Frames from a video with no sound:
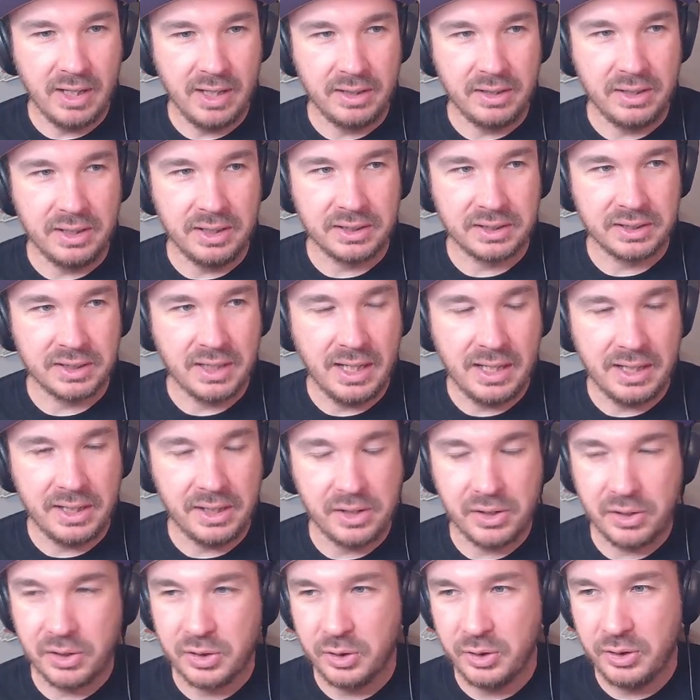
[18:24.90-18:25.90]
this guy
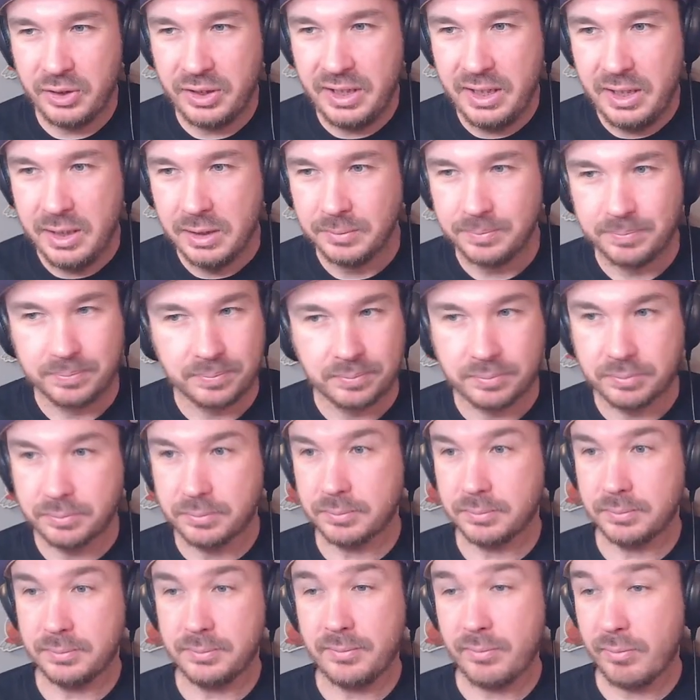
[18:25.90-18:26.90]
at 30,
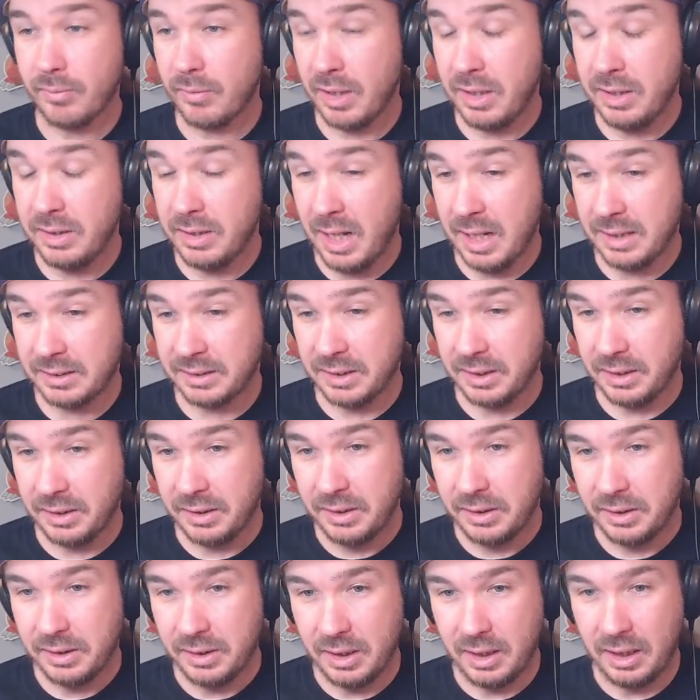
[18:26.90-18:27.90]
and that's it.
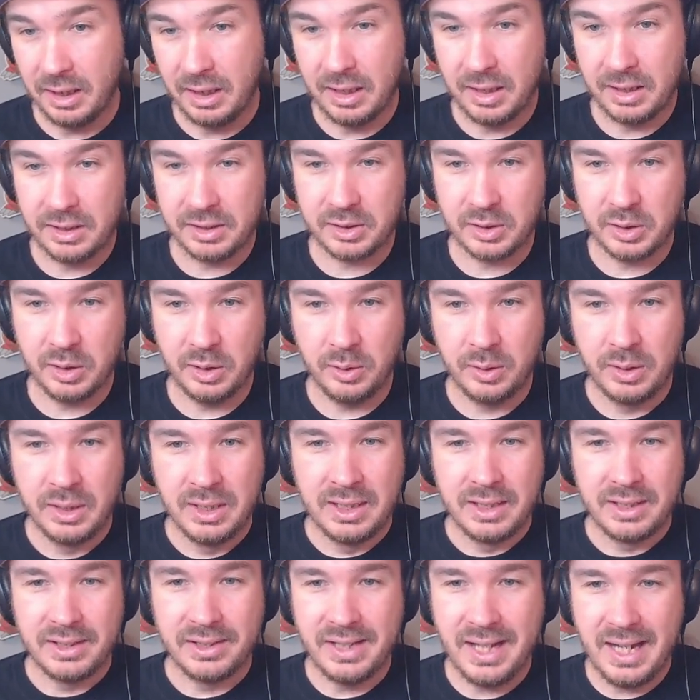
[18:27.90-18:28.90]
So
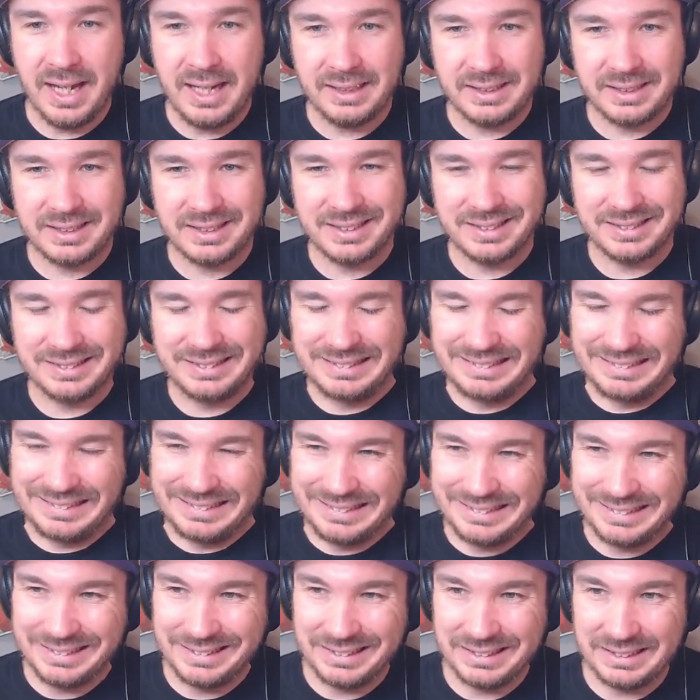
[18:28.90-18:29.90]
that's
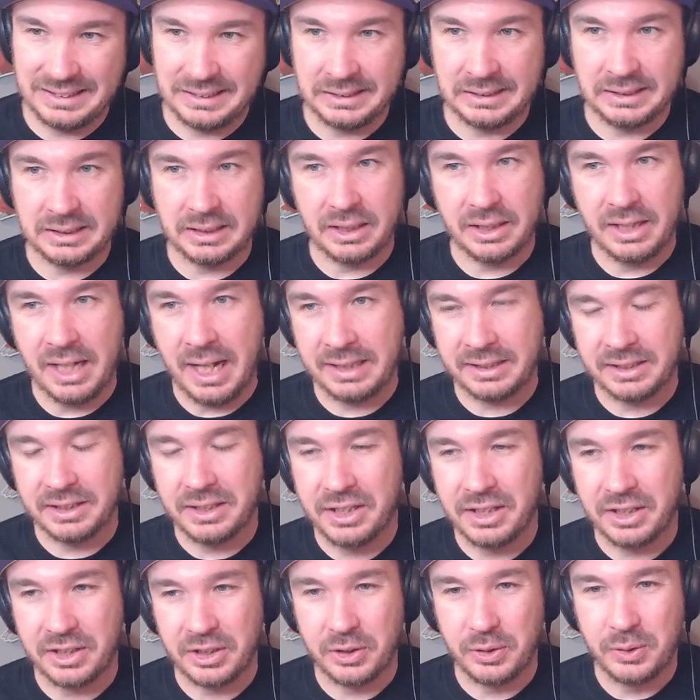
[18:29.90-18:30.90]
an
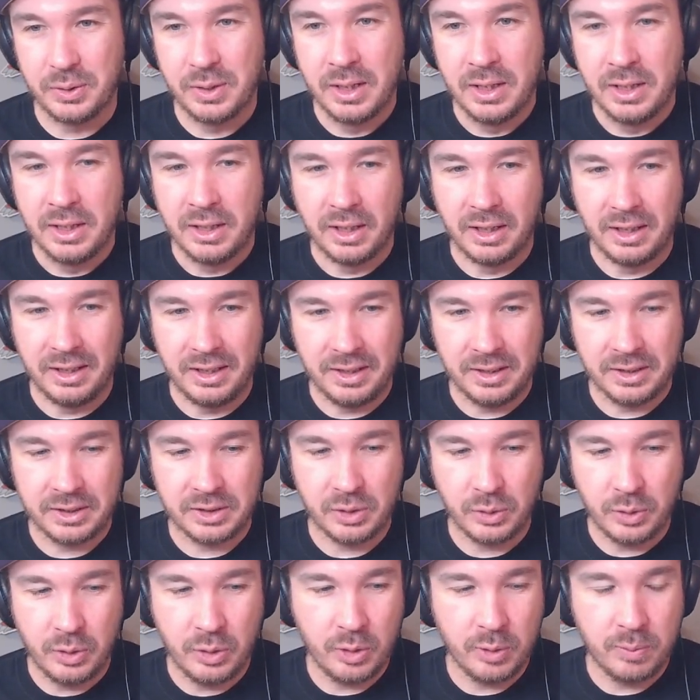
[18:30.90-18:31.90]
issue.
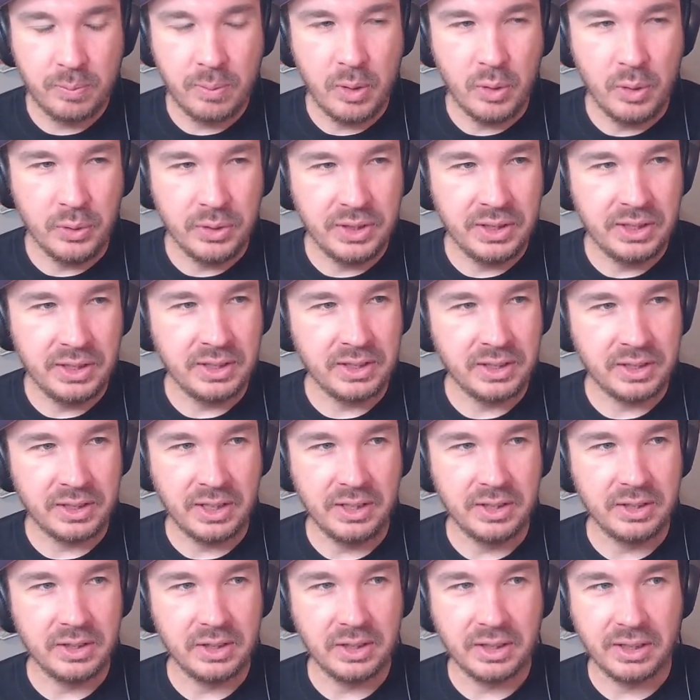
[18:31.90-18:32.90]
So your opponent, you
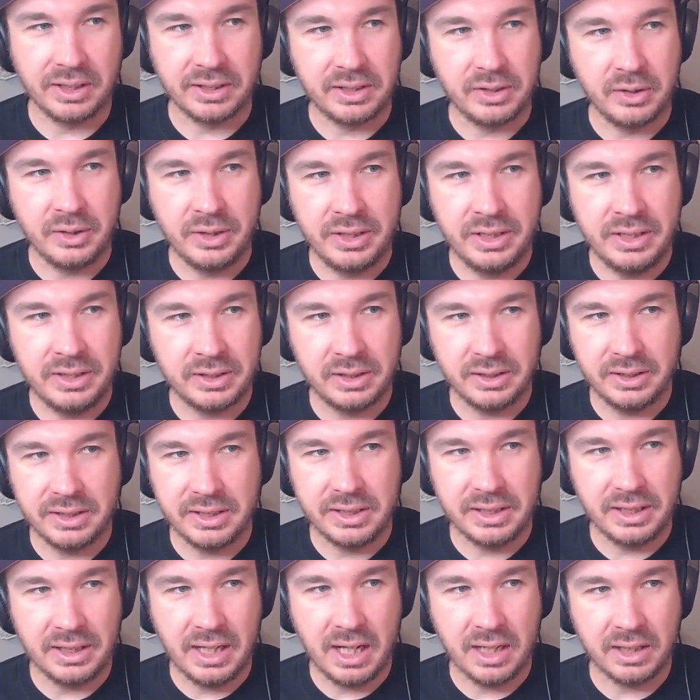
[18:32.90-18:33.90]
can like easily
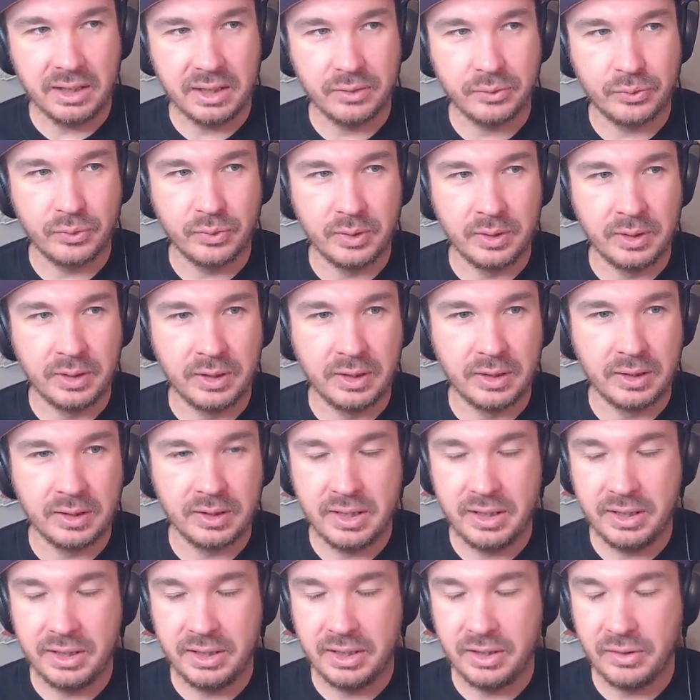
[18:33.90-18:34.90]
get out of
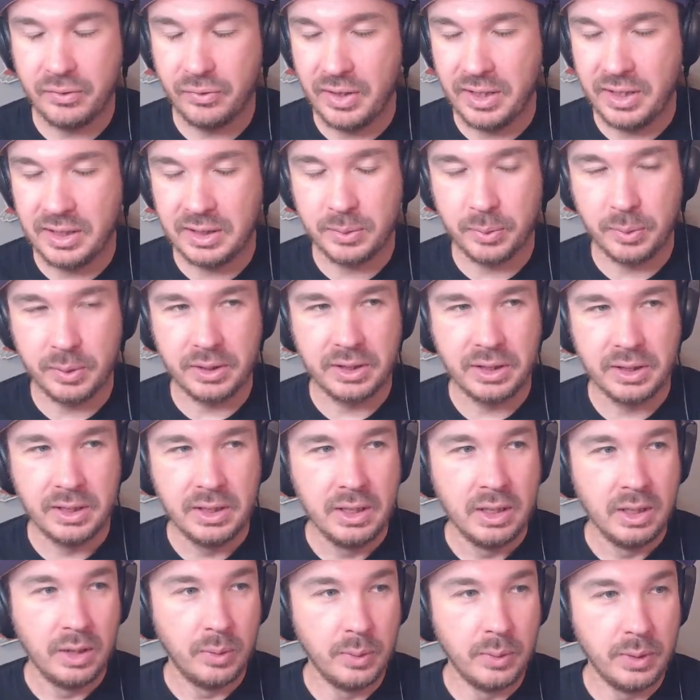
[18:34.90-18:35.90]
hitting face with
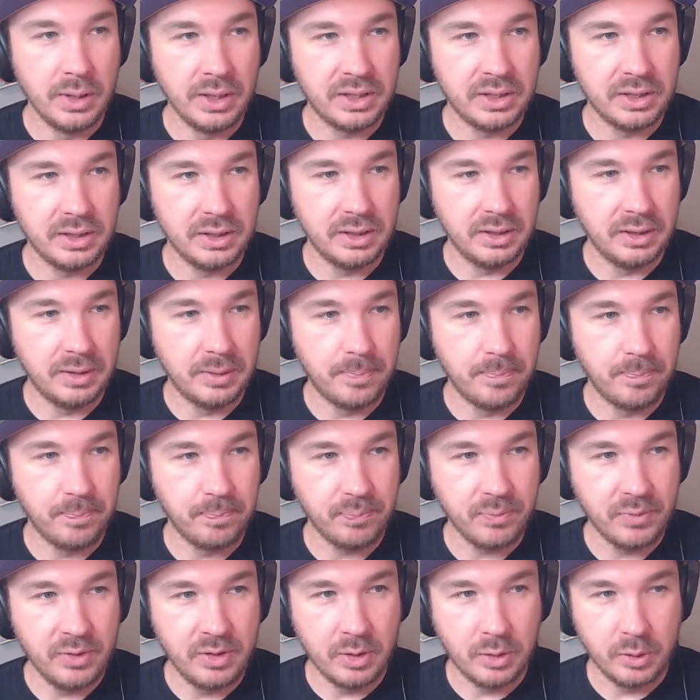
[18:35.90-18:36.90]
you
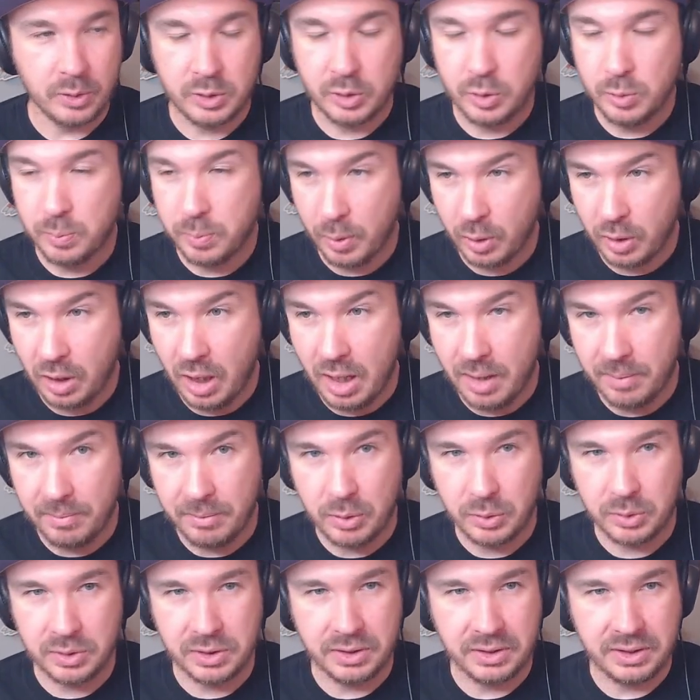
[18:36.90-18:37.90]
know, super
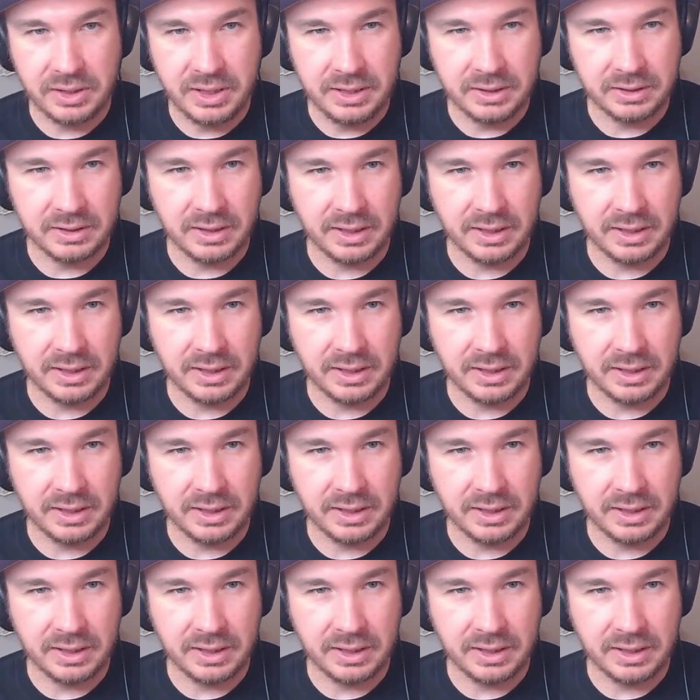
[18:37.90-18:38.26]
combos and things like